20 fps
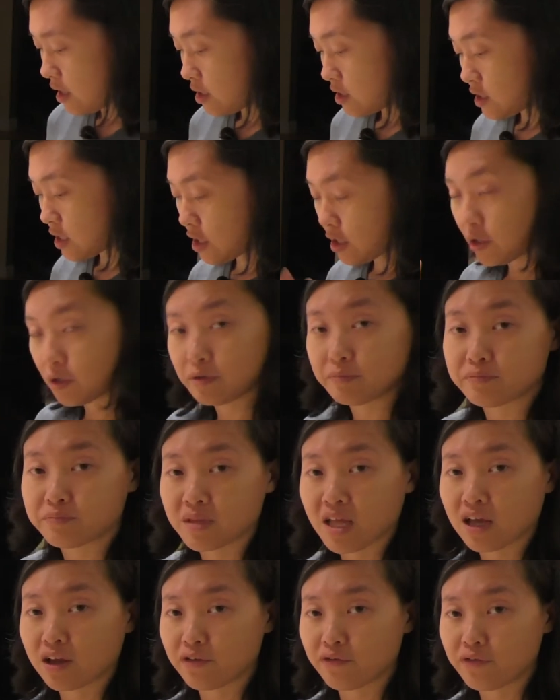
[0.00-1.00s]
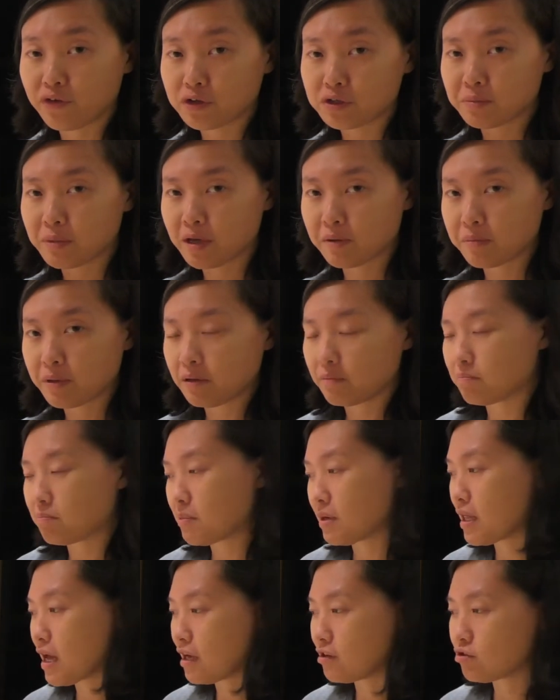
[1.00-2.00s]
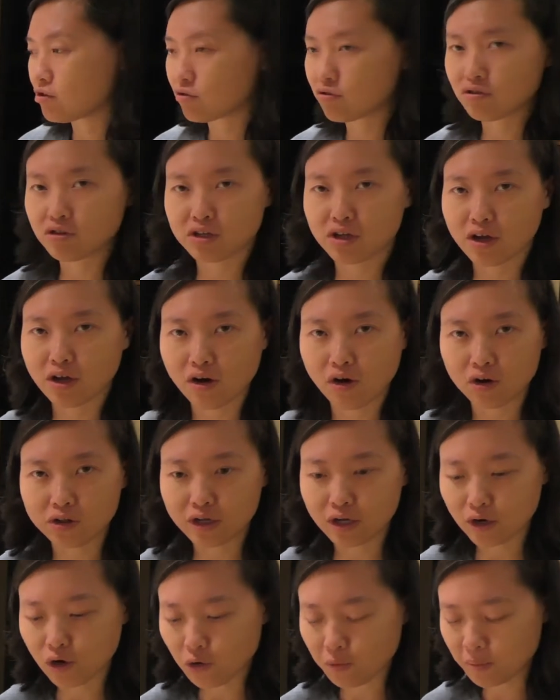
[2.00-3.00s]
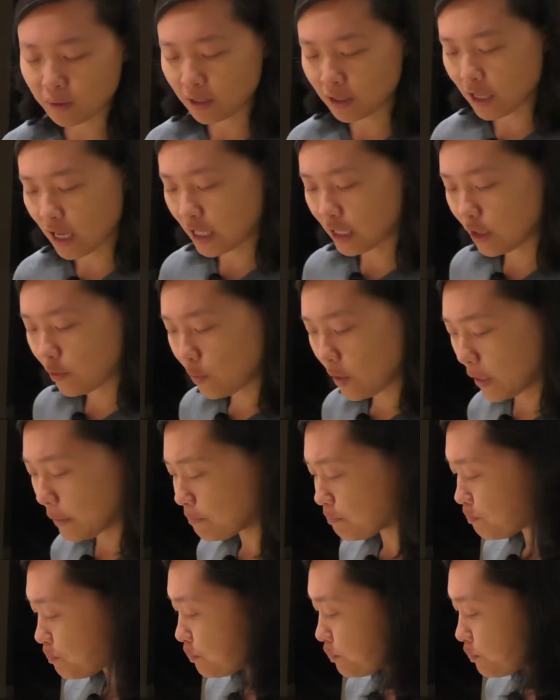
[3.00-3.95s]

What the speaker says: So that confused me a bit, but I don't usually order lo mein anyway.